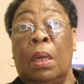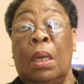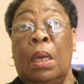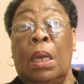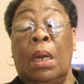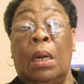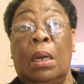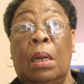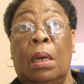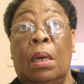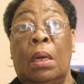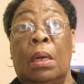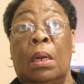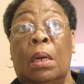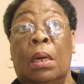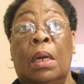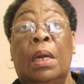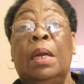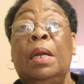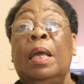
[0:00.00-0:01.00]
and
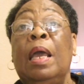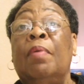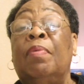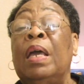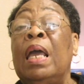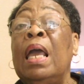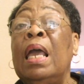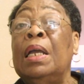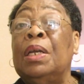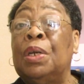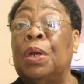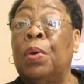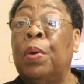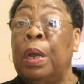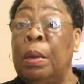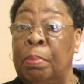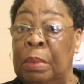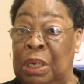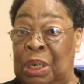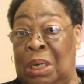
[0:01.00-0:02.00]
they didn't have an
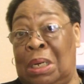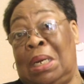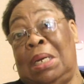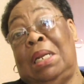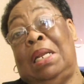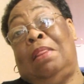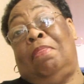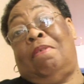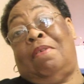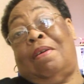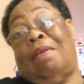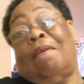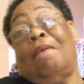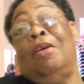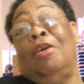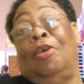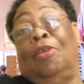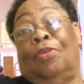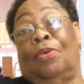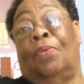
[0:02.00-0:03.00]
x-ray machine in there.
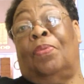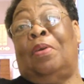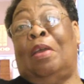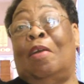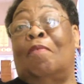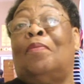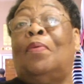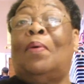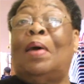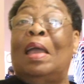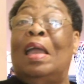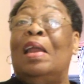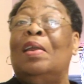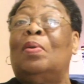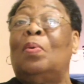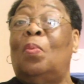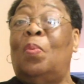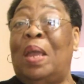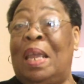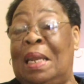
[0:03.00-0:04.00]
So therefore I had
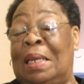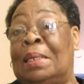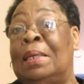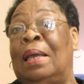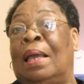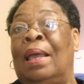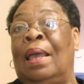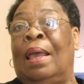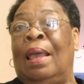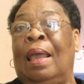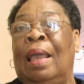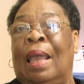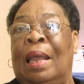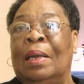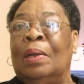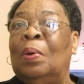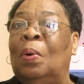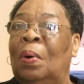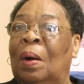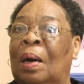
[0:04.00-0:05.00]
to wait
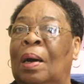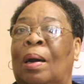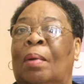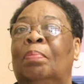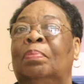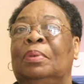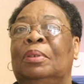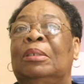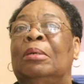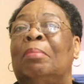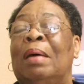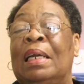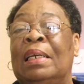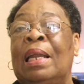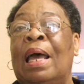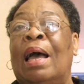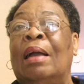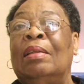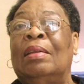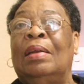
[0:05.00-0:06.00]
and go up to my
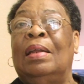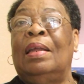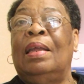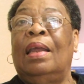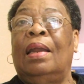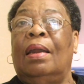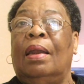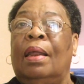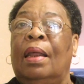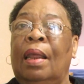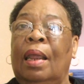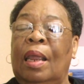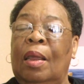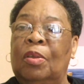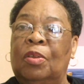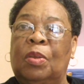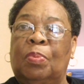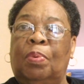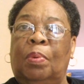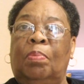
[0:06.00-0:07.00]
doctor to get
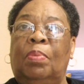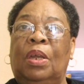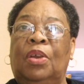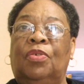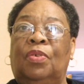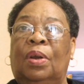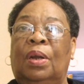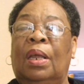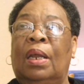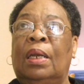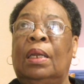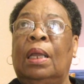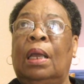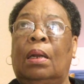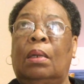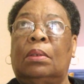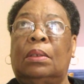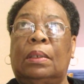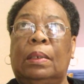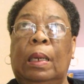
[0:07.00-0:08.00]
his permission and
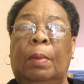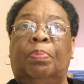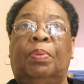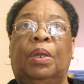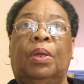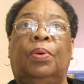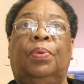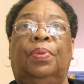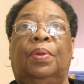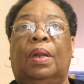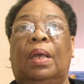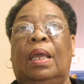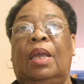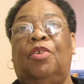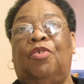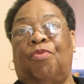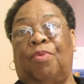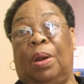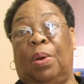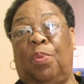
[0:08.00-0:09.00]
get a slip to go to the
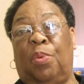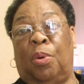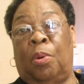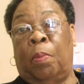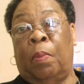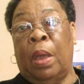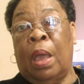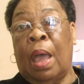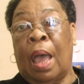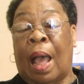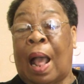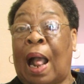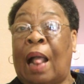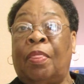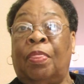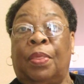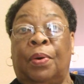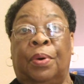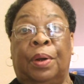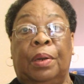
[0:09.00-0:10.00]
x-ray room. I
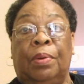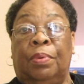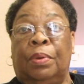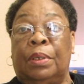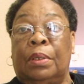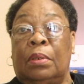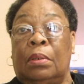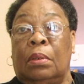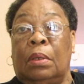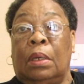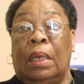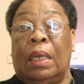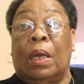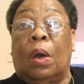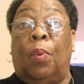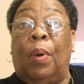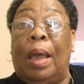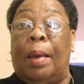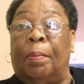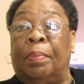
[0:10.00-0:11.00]
thought it was
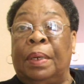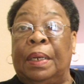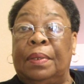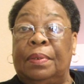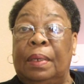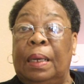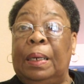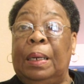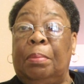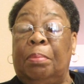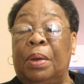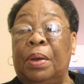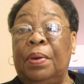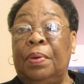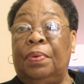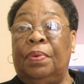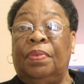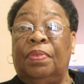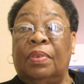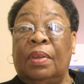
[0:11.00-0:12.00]
equipped. They said
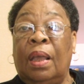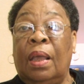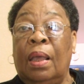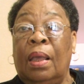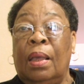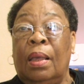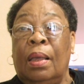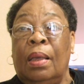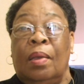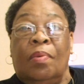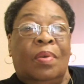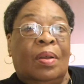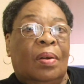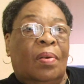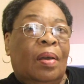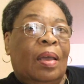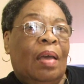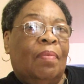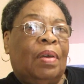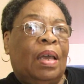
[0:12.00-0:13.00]
emergency. You
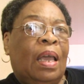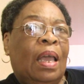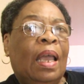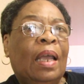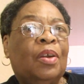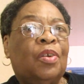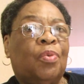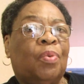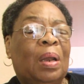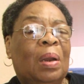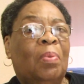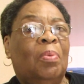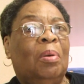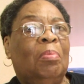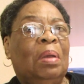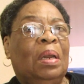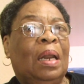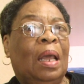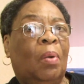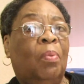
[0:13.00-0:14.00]
don't have an x-ray
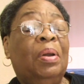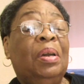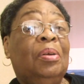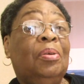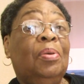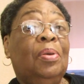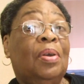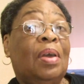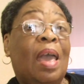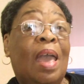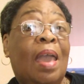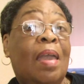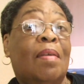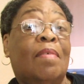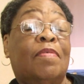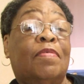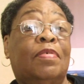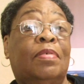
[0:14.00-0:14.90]
room in there. What do you have?